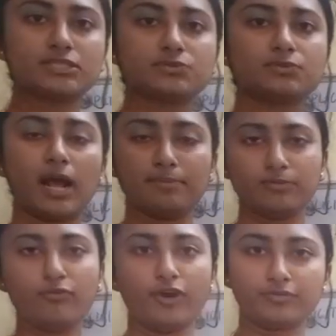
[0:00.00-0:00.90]
so let's wrap
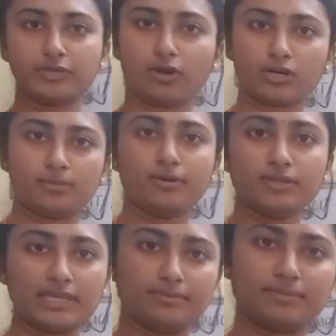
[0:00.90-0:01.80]
up what we talked
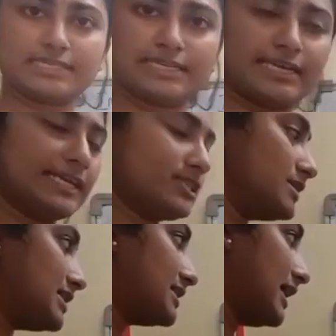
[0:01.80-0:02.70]
about, the implicit and
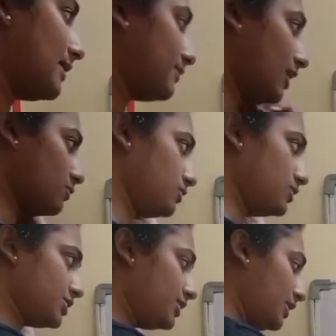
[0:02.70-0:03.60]
explicit type
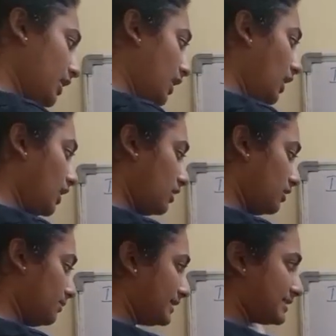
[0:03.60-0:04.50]
conversion.
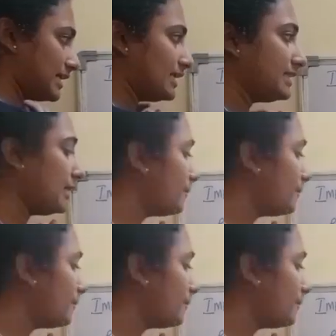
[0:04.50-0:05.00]
Basically,